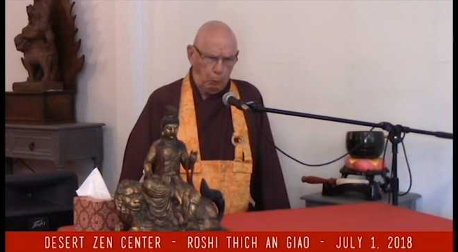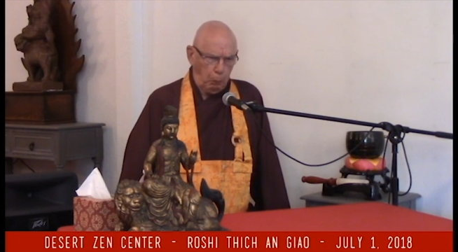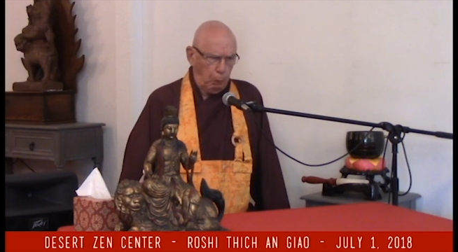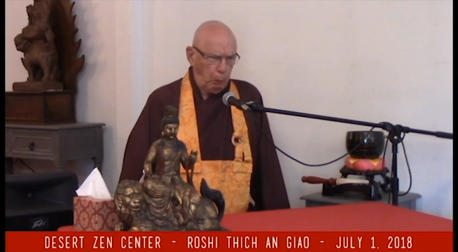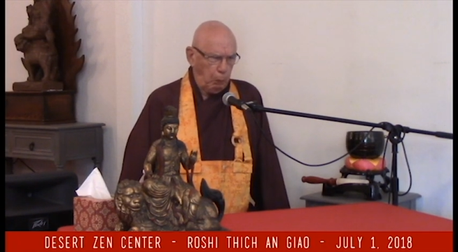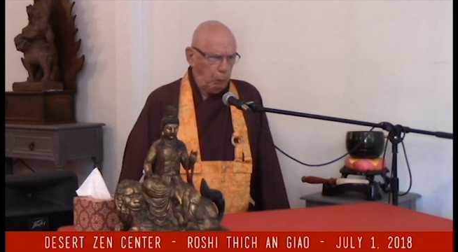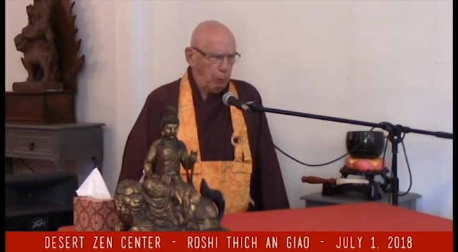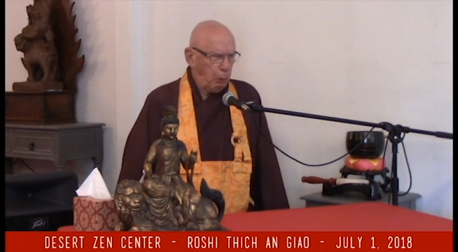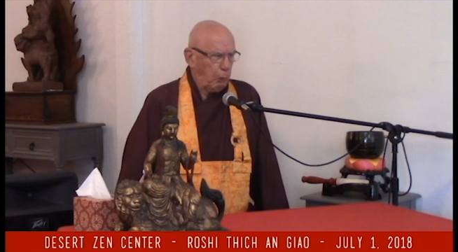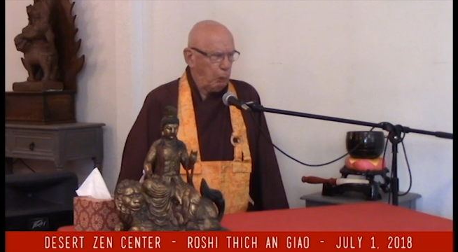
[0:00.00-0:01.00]

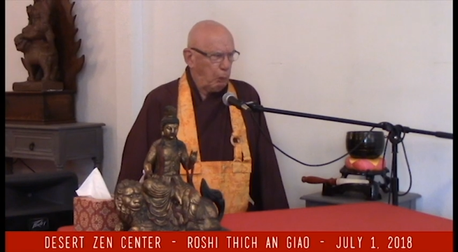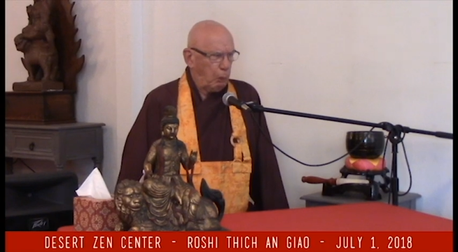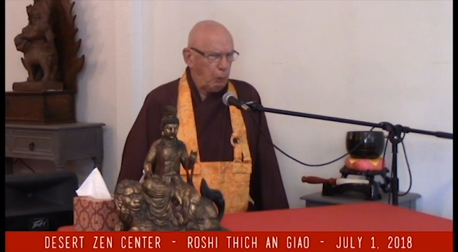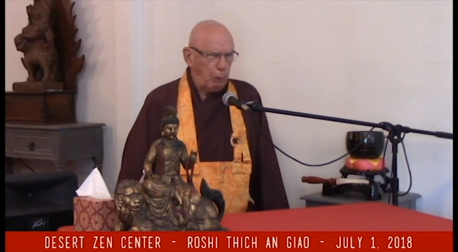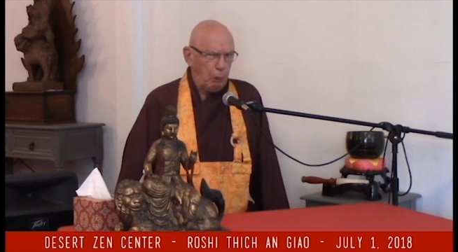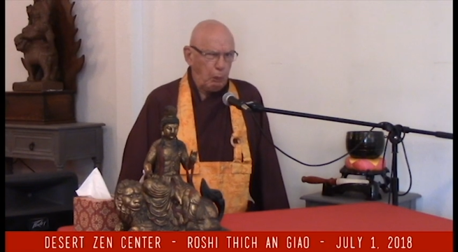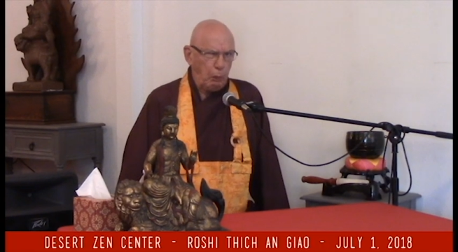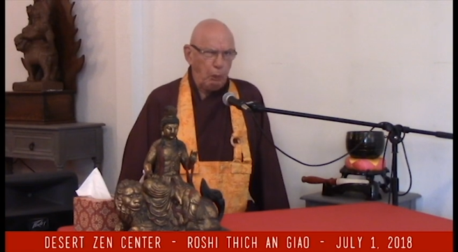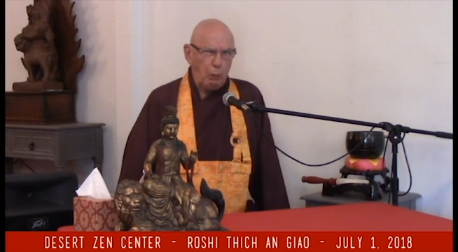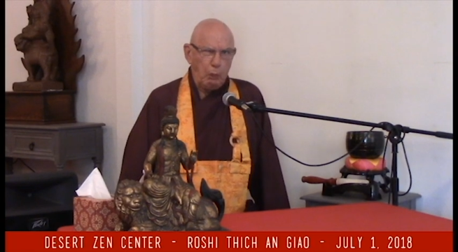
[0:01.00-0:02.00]

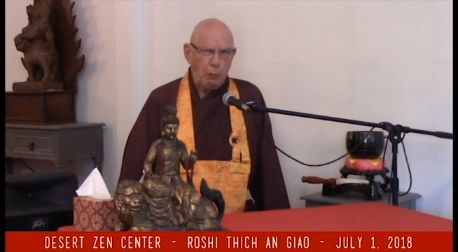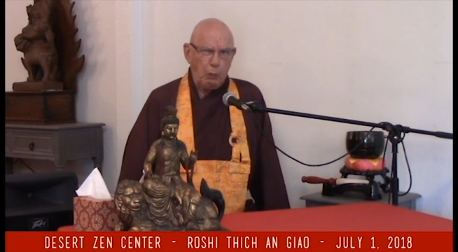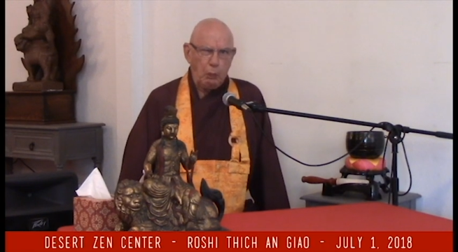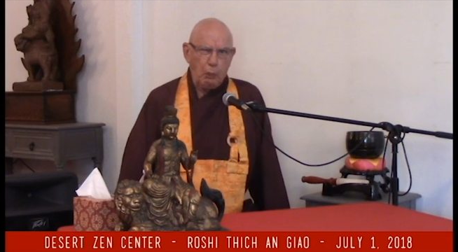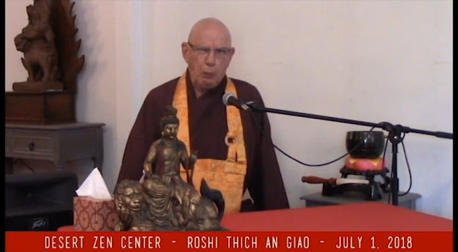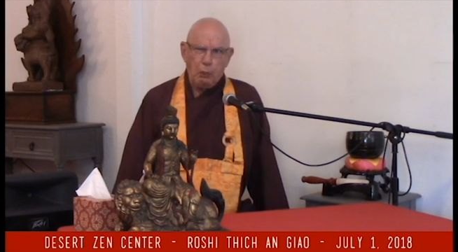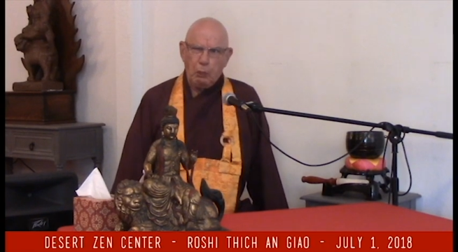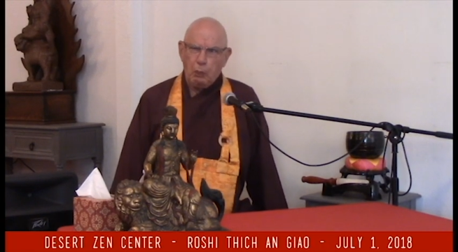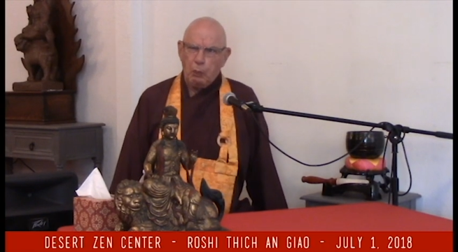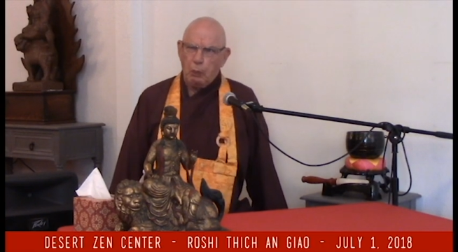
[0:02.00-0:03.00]

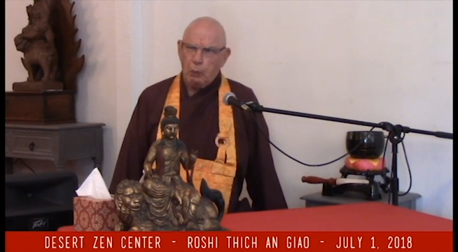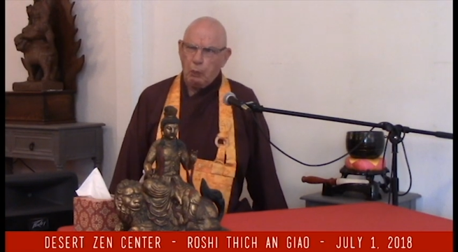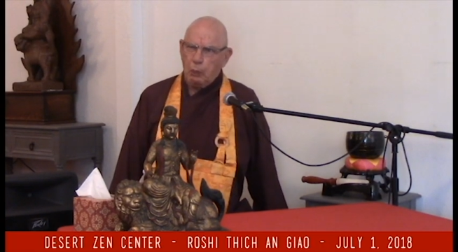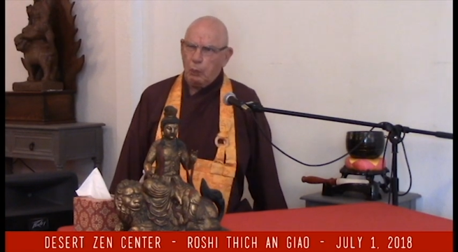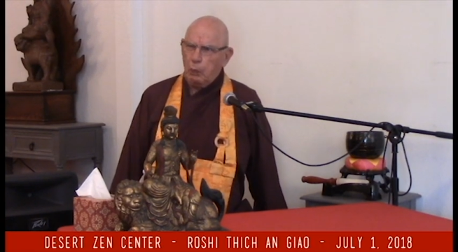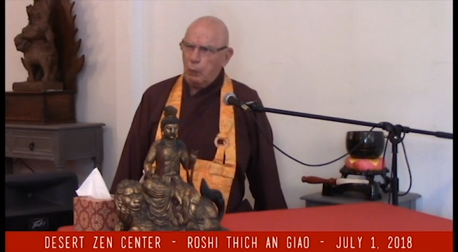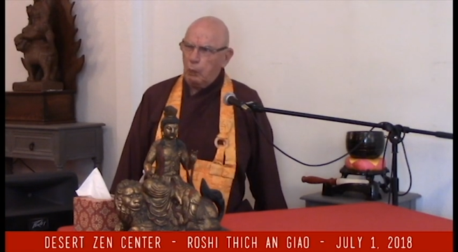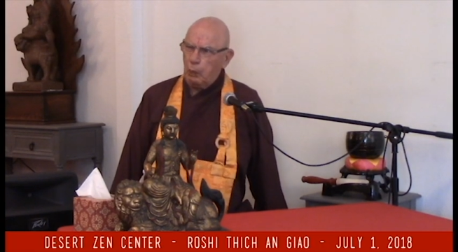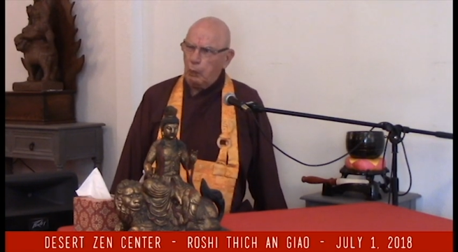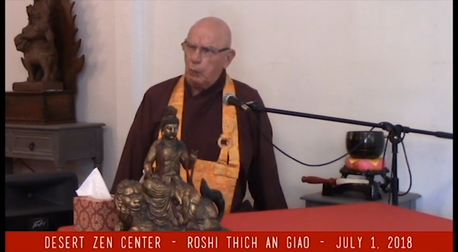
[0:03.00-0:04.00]

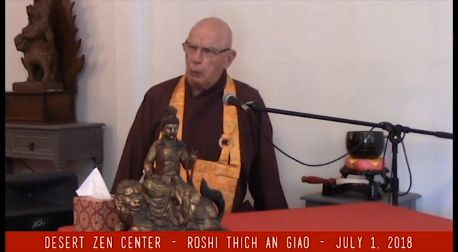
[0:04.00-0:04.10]
No one is speaking in this clip.